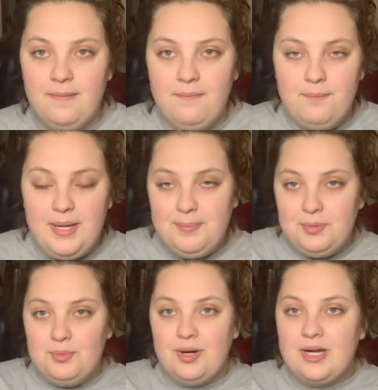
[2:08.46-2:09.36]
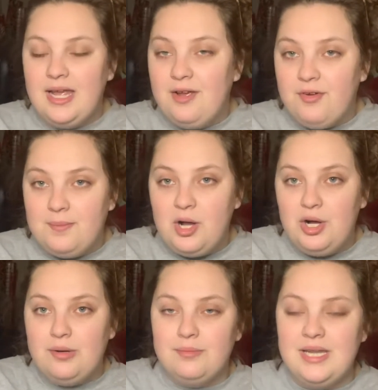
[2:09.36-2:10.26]
people working from
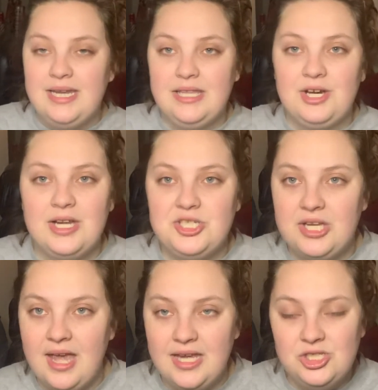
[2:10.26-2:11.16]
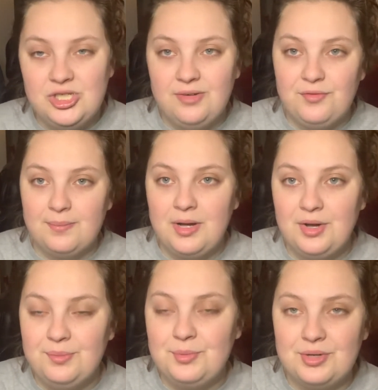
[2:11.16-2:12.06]
home, getting their education from
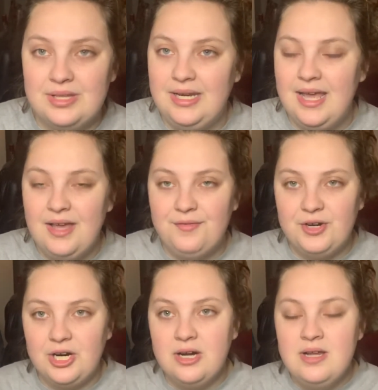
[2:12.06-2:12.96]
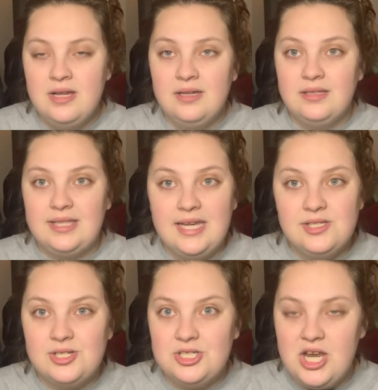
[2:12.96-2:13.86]
home more than ever. Things
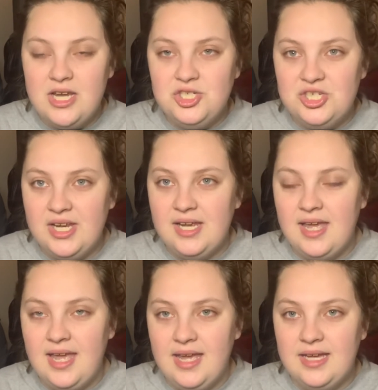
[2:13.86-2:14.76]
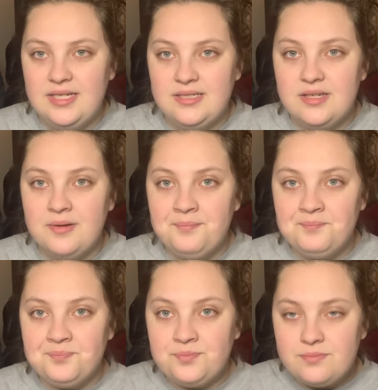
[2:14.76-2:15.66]
are changing, and
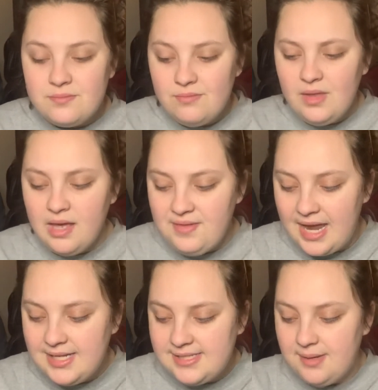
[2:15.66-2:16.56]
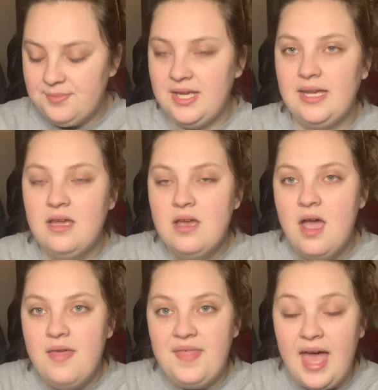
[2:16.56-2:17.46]
that is something
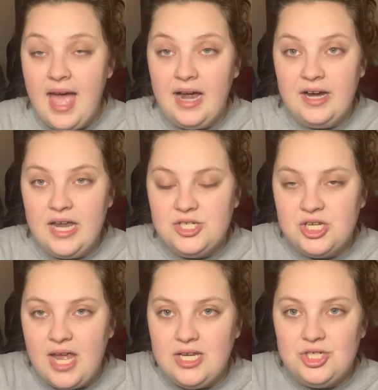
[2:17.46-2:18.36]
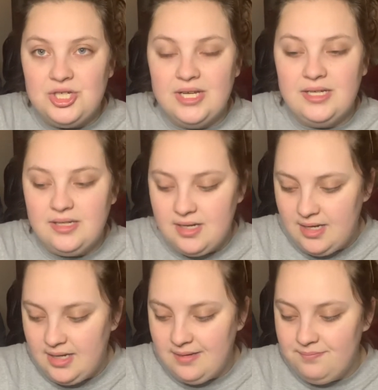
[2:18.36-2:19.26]
that higher education
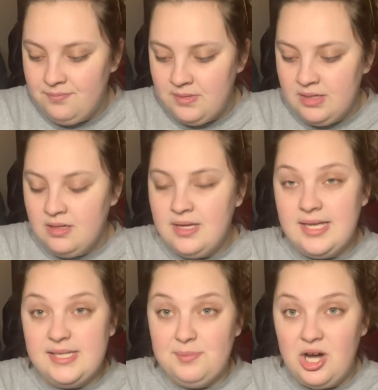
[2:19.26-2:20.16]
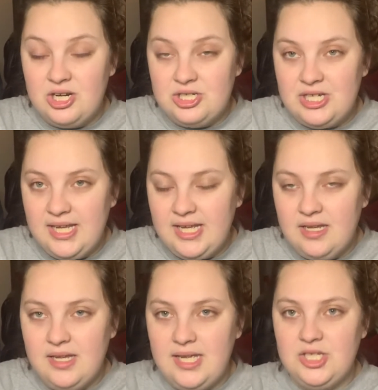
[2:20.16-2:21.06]
is
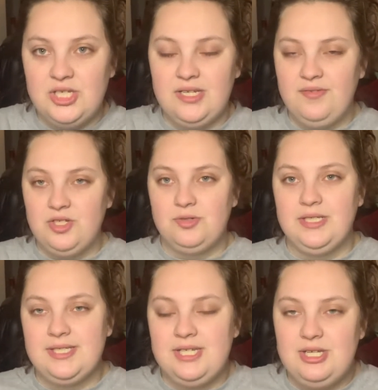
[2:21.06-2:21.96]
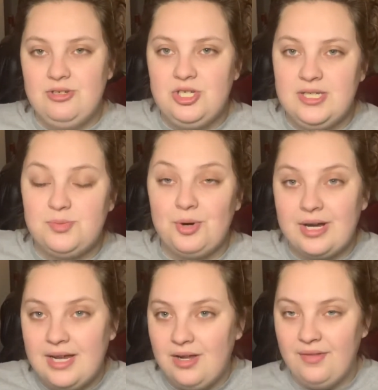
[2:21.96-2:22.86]
monitoring. Each individual institution is
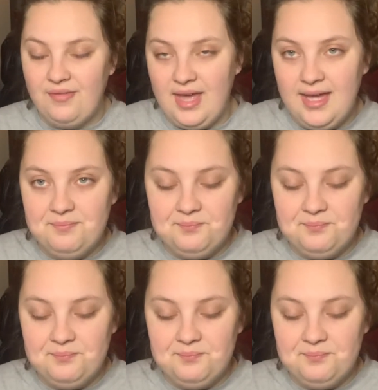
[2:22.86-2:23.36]
working on that.